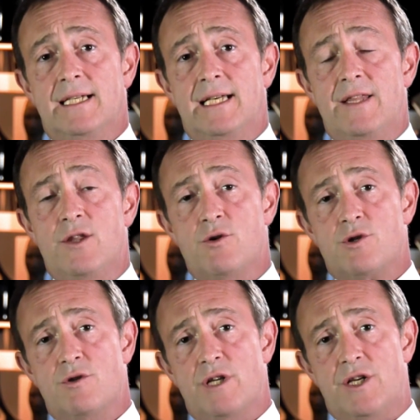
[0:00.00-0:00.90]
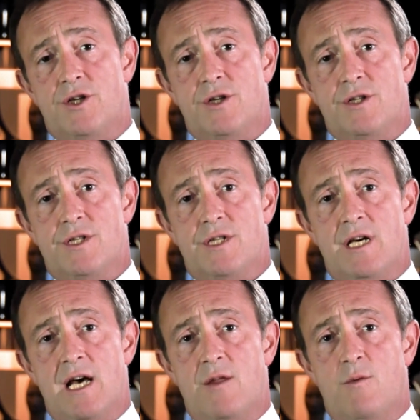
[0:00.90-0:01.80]
in those conditions.
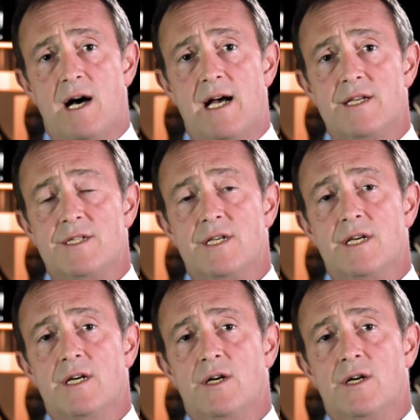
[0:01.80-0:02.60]
Otherwise,